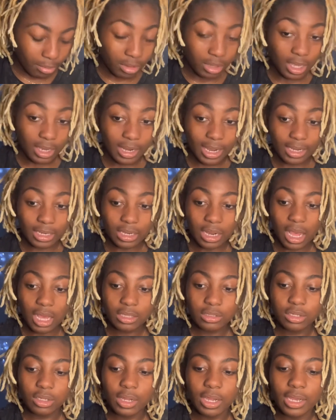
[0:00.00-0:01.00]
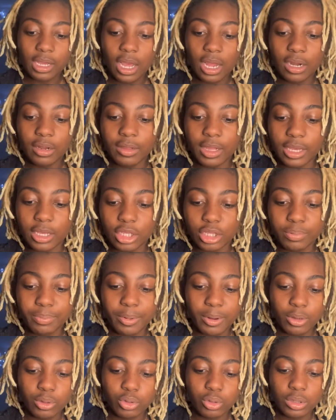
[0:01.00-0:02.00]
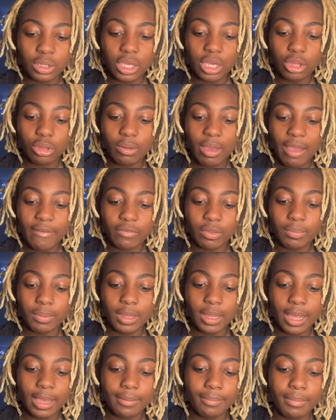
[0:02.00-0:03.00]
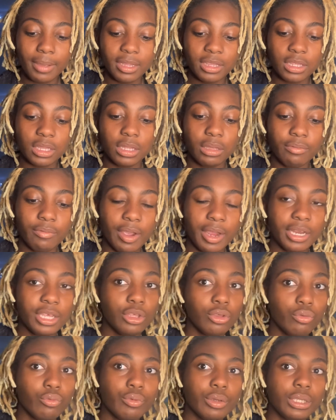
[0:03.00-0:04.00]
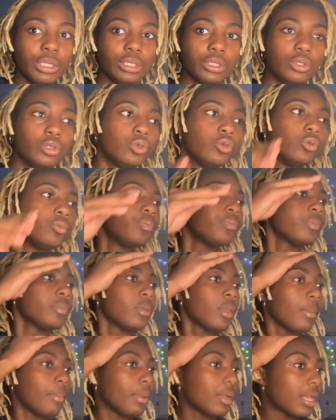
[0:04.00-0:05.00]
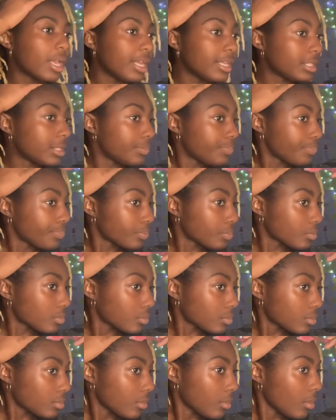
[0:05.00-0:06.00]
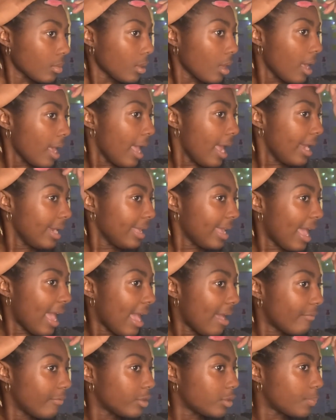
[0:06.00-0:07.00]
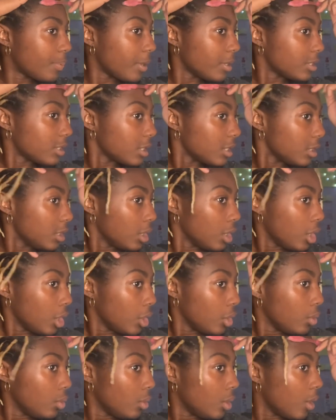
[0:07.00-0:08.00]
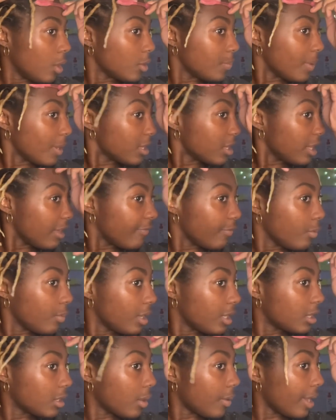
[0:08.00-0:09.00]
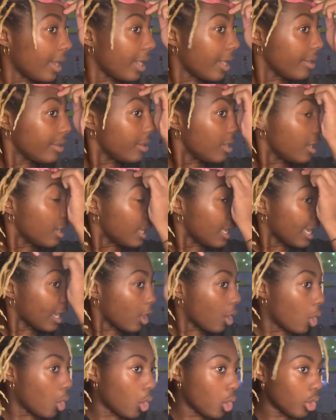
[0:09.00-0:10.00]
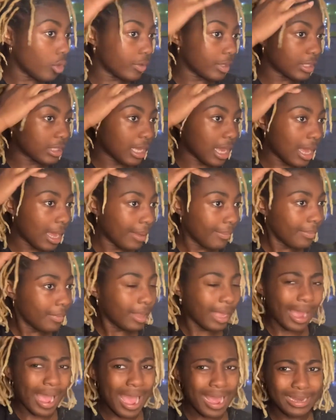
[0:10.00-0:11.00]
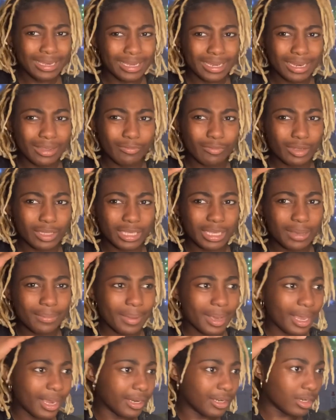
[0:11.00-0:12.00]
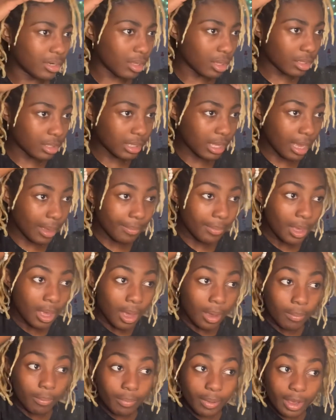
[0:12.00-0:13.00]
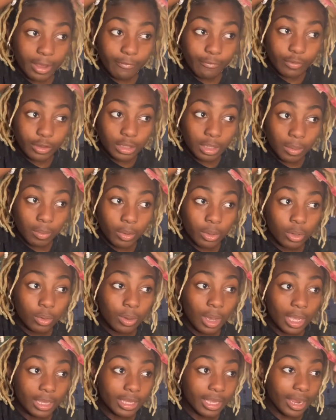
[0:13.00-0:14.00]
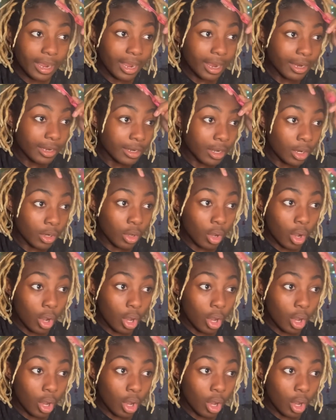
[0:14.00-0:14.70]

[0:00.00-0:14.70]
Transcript: locks are kind of like a spiritual thing, you have to be mentally ready. You really do, because any average person, you know, especially if you get your hair done all the time. I didn't really get my hair done all the time, but for someone who got their hair done all the